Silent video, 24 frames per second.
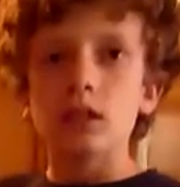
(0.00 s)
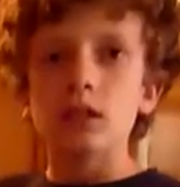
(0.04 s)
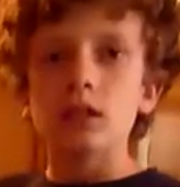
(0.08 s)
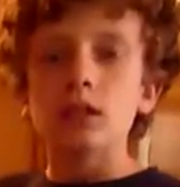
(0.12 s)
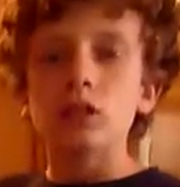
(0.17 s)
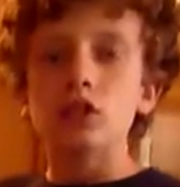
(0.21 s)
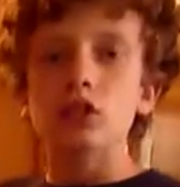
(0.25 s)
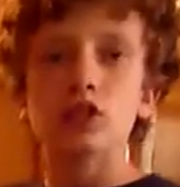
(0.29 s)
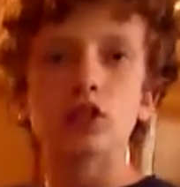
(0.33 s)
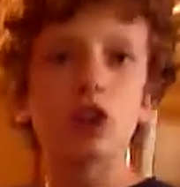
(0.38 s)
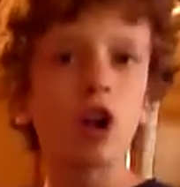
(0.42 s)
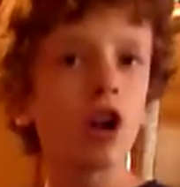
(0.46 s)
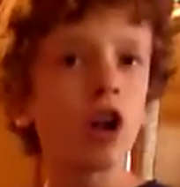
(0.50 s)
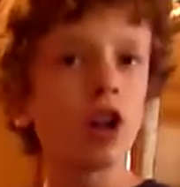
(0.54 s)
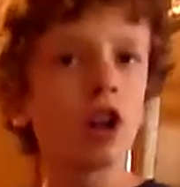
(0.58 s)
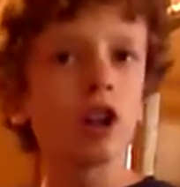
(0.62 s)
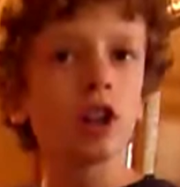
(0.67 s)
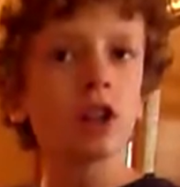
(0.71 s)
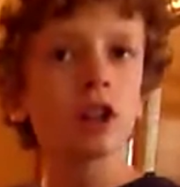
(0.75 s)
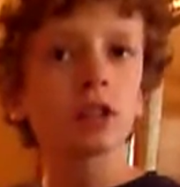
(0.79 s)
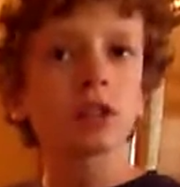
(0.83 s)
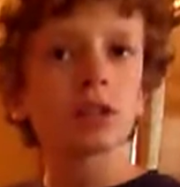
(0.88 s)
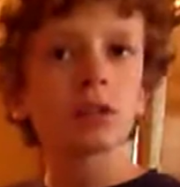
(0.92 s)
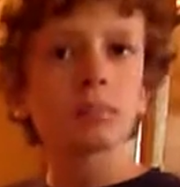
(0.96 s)

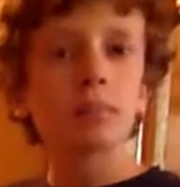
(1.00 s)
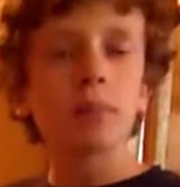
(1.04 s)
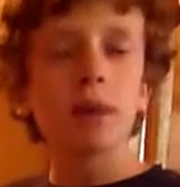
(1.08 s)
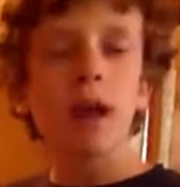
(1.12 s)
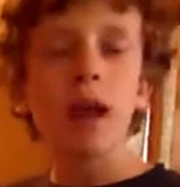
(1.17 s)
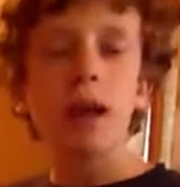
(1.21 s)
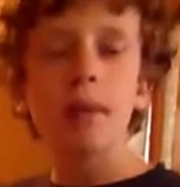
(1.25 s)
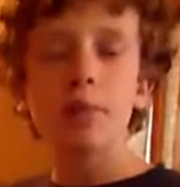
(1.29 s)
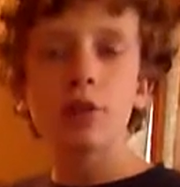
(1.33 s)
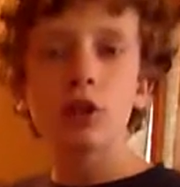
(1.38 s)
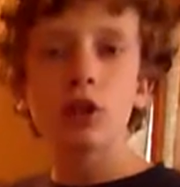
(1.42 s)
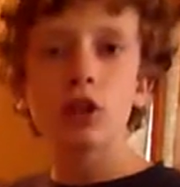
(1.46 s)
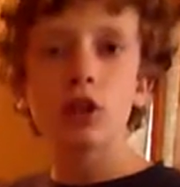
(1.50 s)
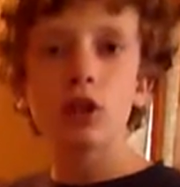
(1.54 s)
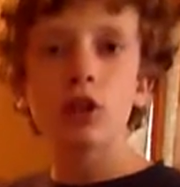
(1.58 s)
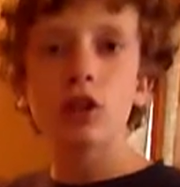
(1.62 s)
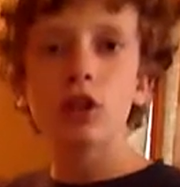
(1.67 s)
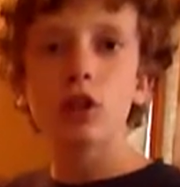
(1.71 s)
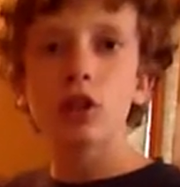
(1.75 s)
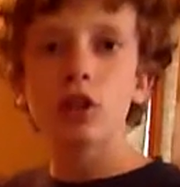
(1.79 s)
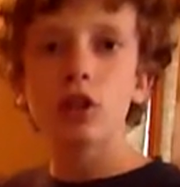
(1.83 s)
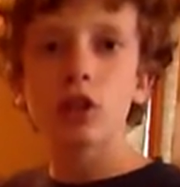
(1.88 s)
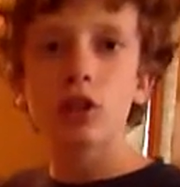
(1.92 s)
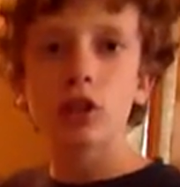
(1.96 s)
salt,
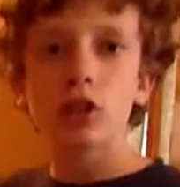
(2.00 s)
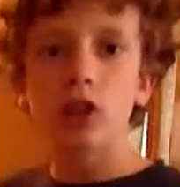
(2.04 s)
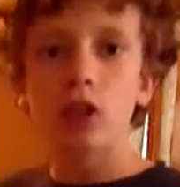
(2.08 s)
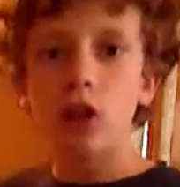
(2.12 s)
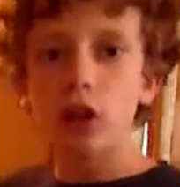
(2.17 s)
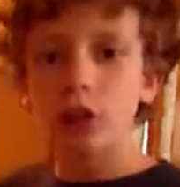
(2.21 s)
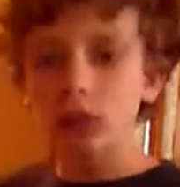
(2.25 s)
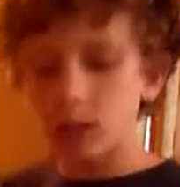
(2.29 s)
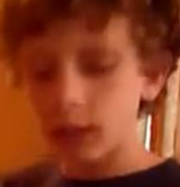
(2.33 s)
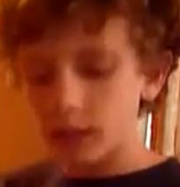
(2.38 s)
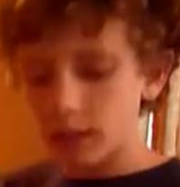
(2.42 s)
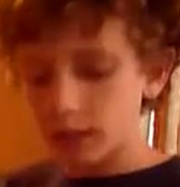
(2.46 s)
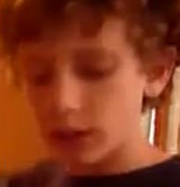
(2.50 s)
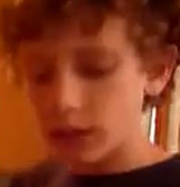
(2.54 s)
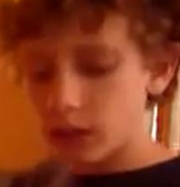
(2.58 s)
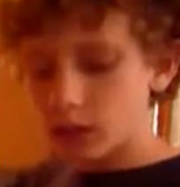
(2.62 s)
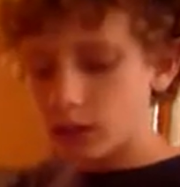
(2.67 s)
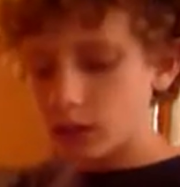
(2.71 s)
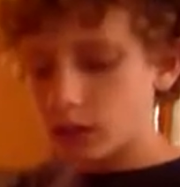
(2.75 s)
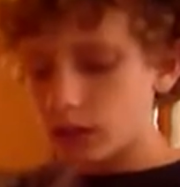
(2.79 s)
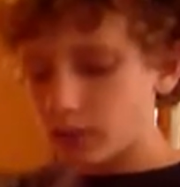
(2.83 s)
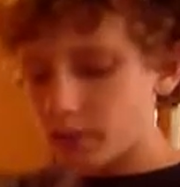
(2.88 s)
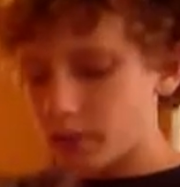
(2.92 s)
pepper, garlic and onion